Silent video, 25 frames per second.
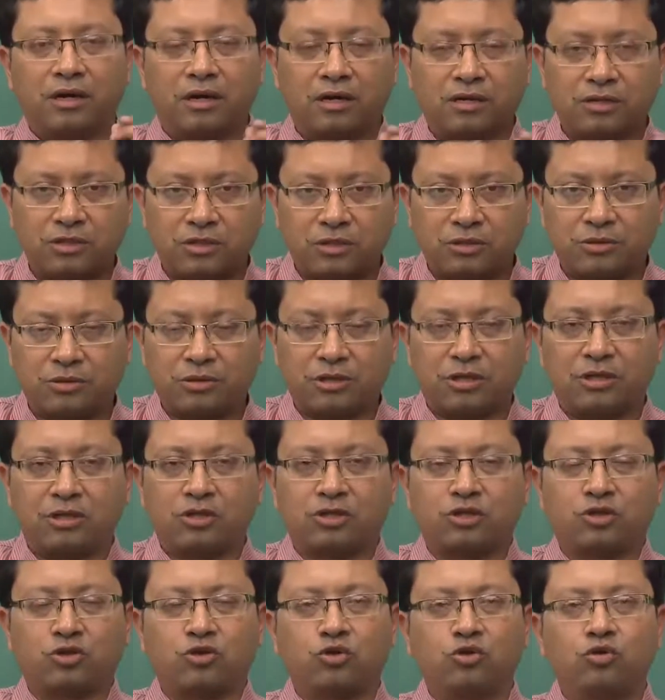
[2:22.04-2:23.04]

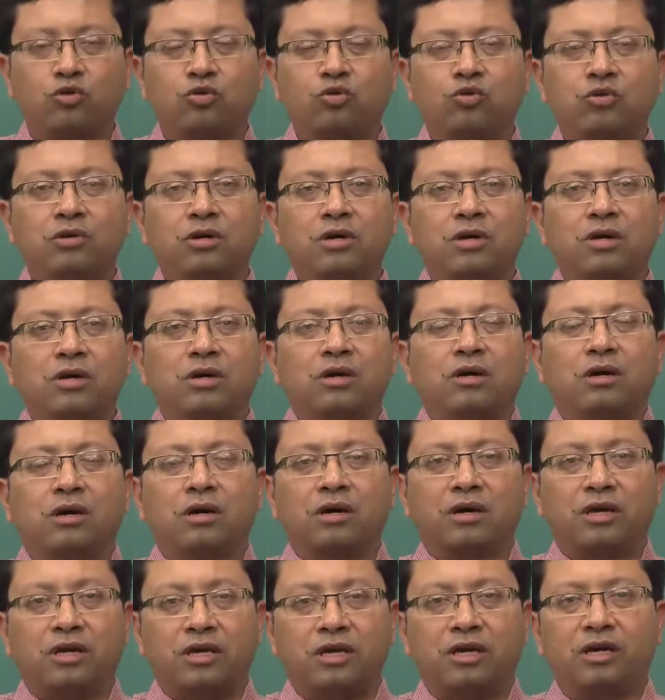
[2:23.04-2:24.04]
screw,
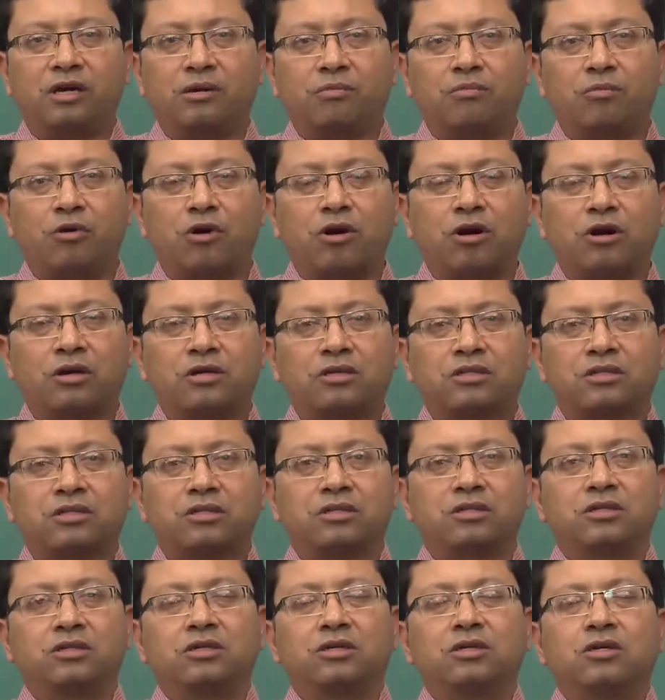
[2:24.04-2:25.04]
a
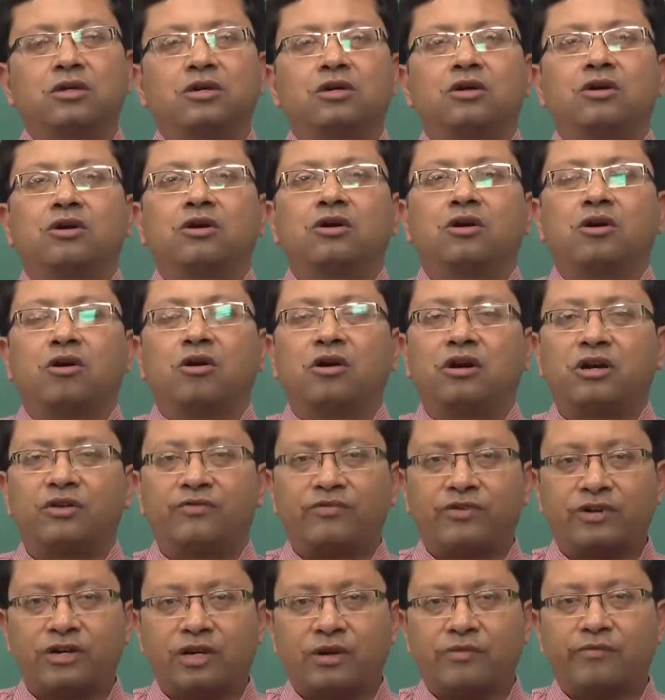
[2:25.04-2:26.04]
gearbox, or
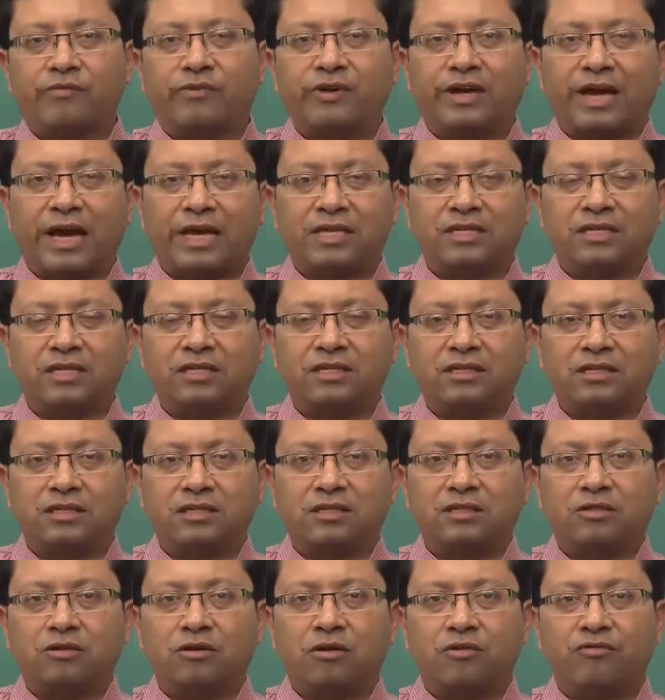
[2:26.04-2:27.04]
different type of
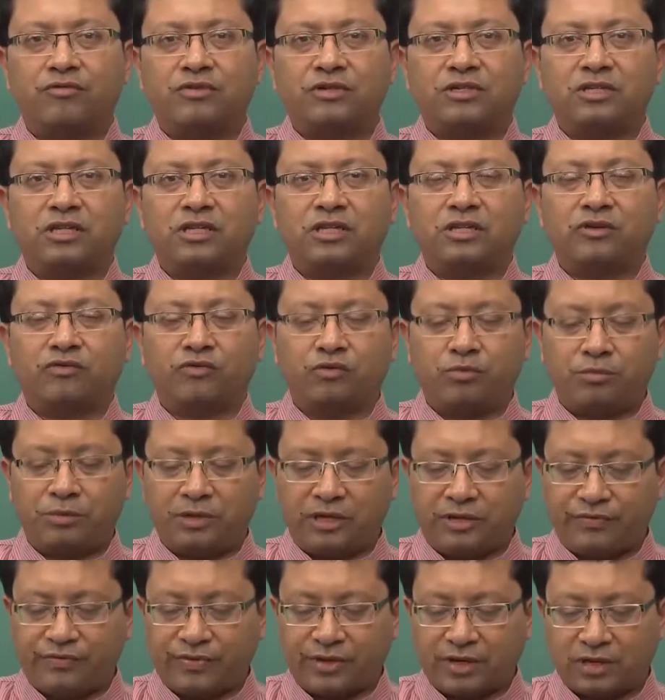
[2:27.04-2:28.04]
gadgets. Obviously, there would be
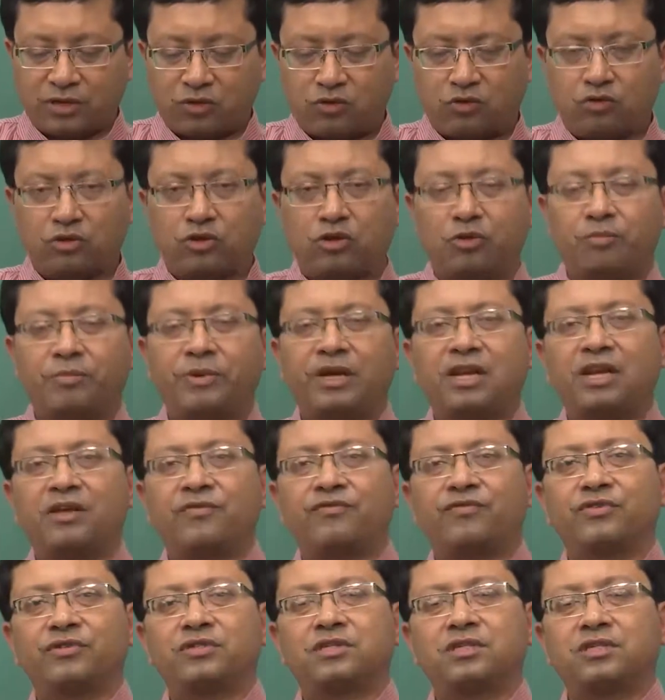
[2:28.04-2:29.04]
defects. So, your main
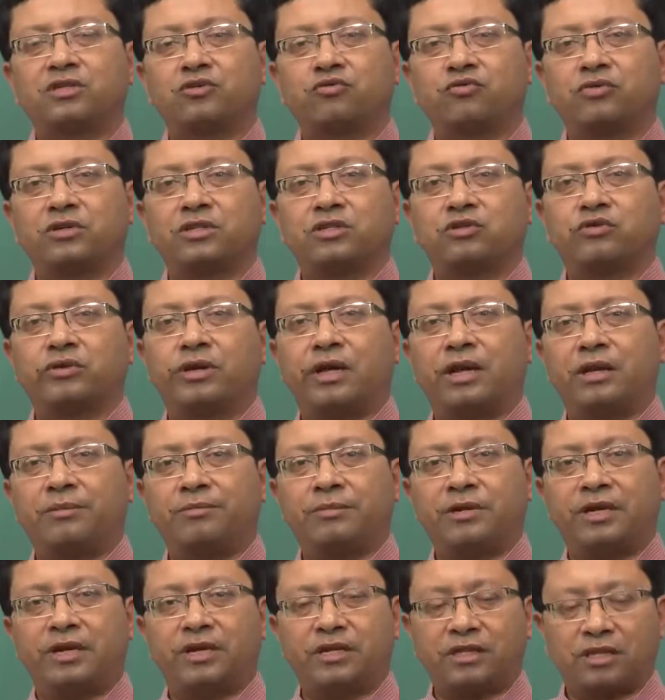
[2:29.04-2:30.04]
emphasis was to
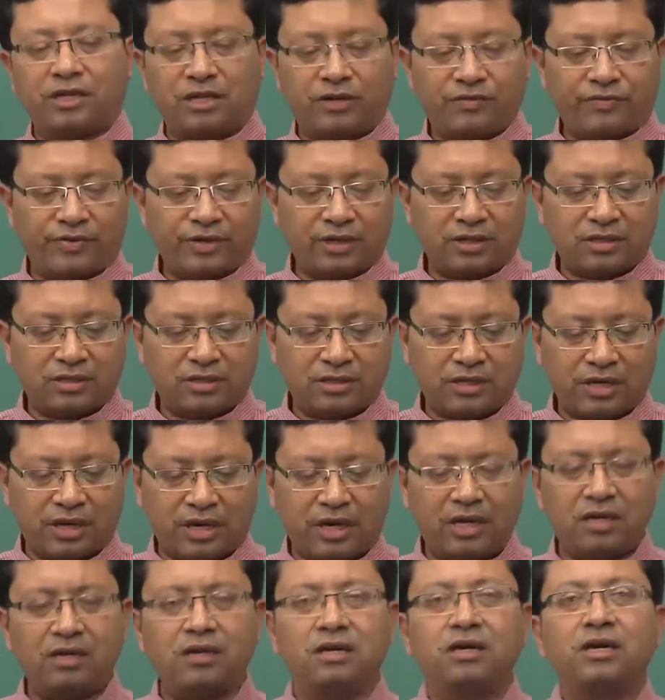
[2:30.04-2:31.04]
eliminate the defects
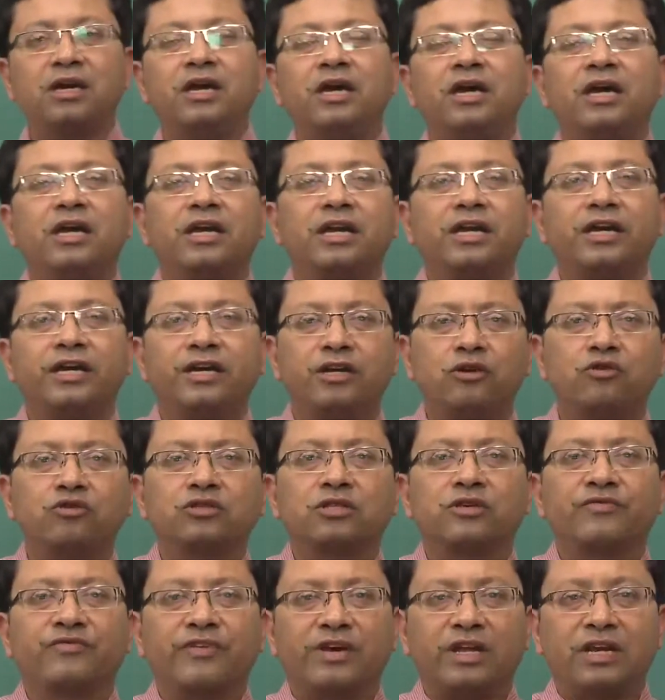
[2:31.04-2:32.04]
and reduce
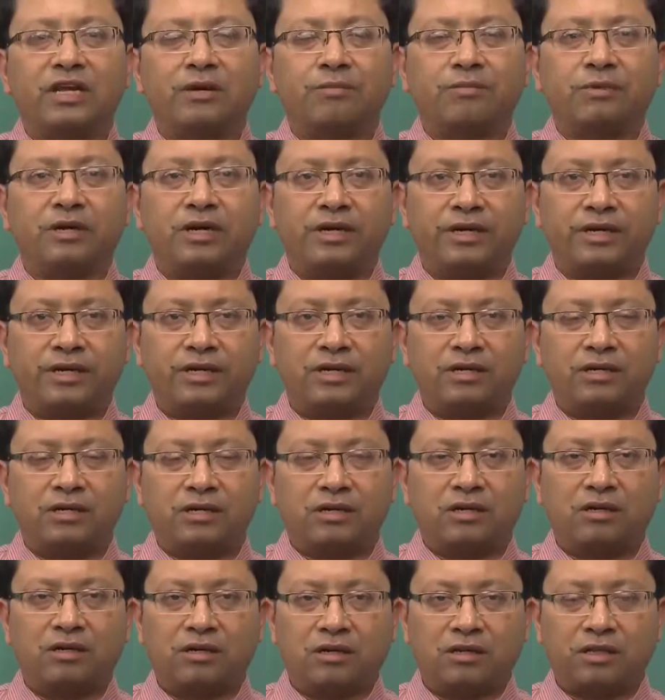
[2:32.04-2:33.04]
the variability.
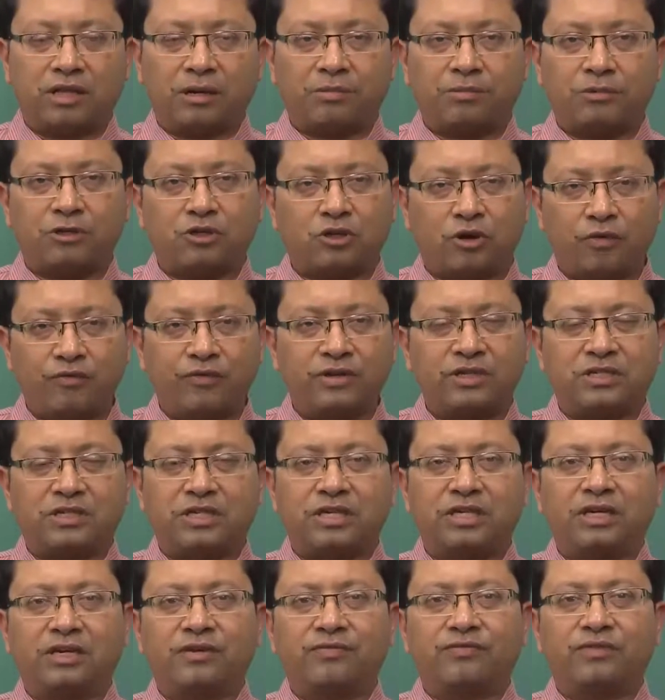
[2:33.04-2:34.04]
That means,
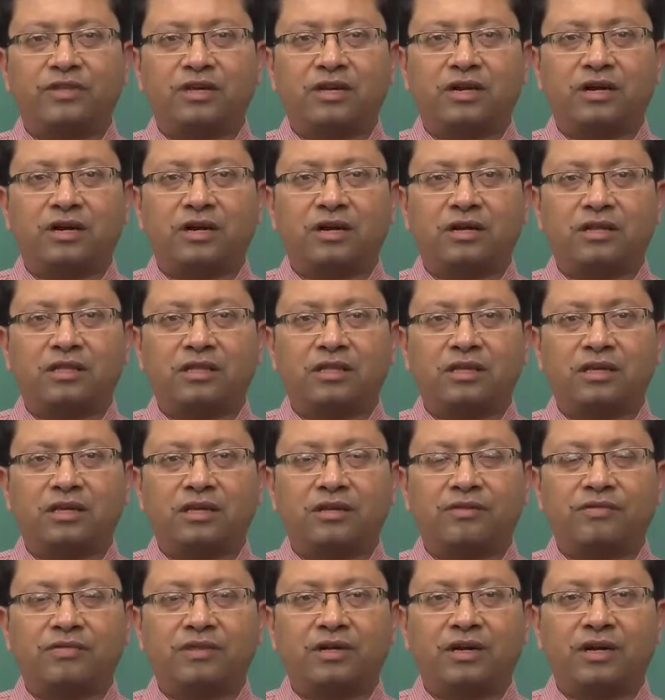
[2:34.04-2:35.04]
obviously, if there
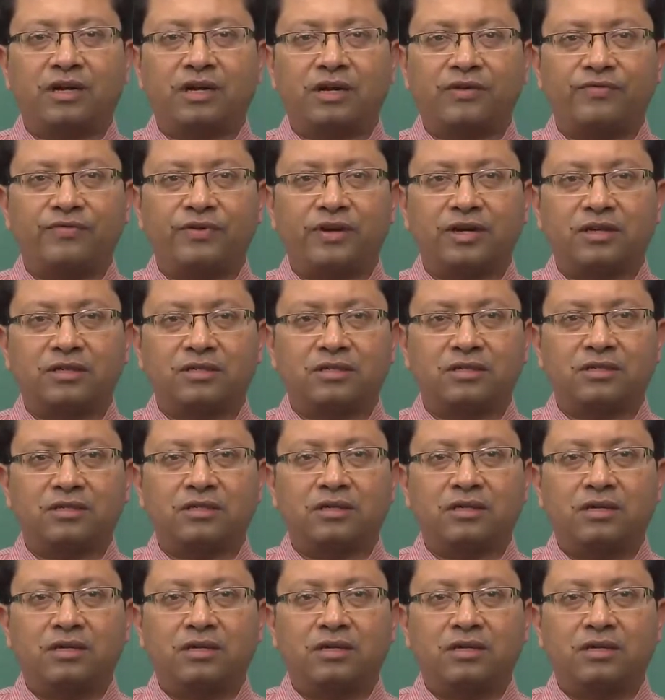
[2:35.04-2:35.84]
are defects